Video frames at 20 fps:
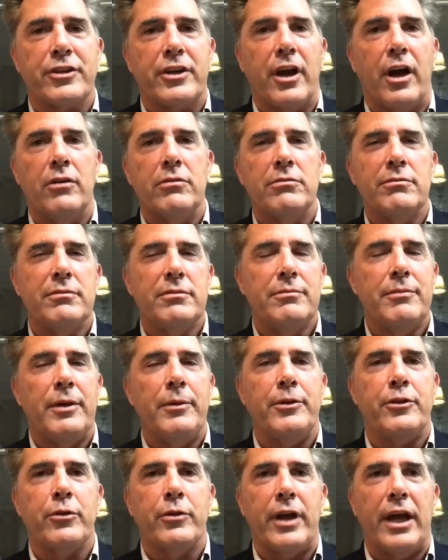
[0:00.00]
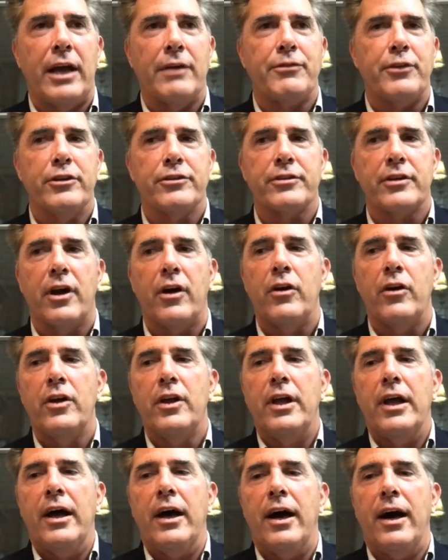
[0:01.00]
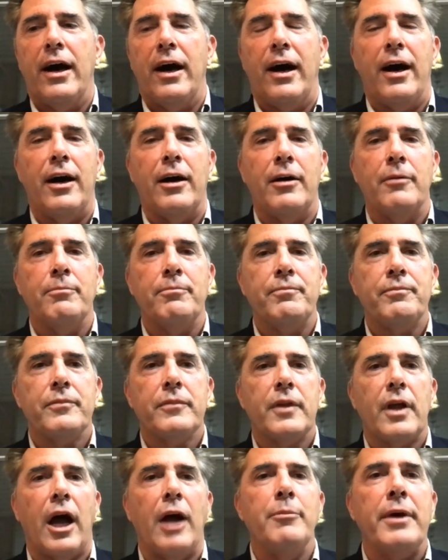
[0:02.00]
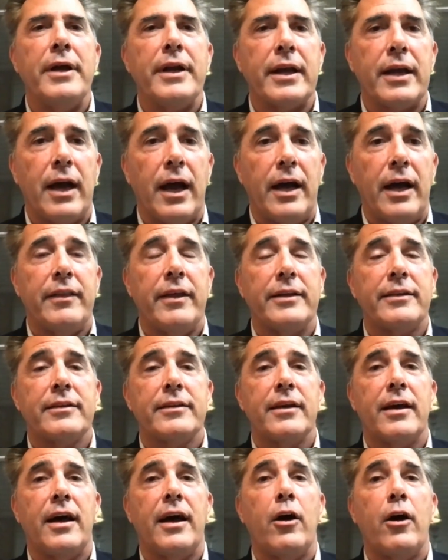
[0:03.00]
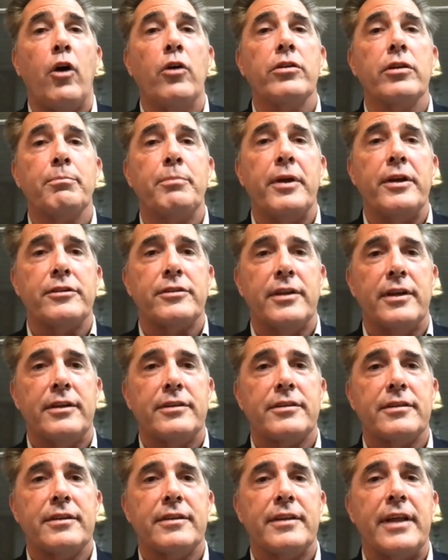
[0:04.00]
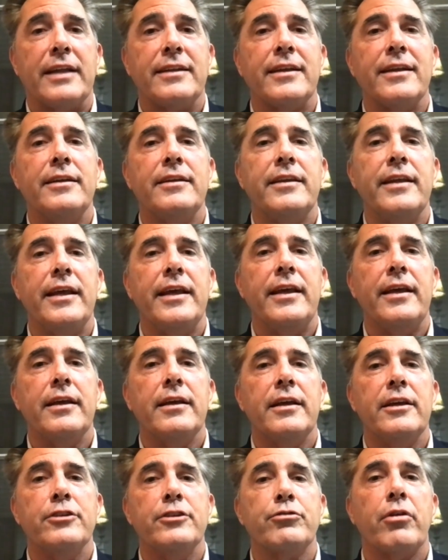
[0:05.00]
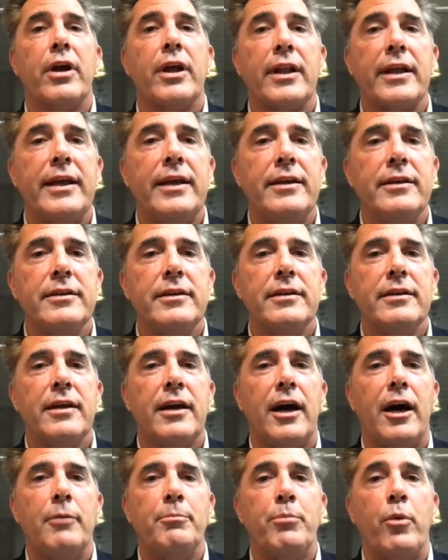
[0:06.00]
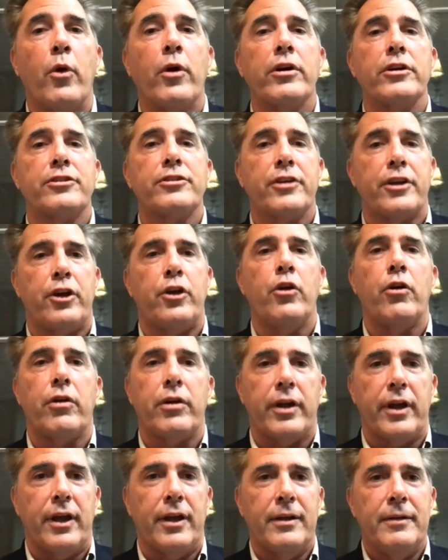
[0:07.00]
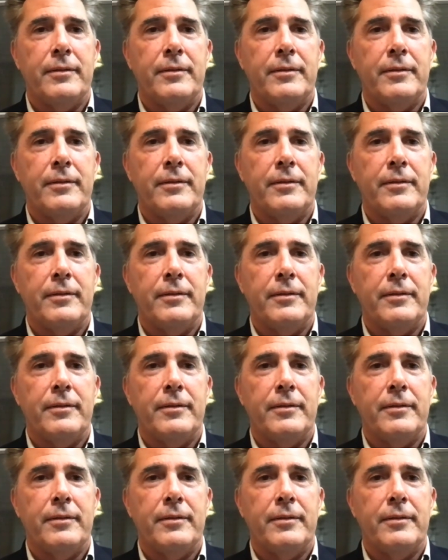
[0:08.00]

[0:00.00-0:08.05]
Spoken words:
ago, maybe 2.5 years ago, I met a guy that owned a business that did the Israeli border security.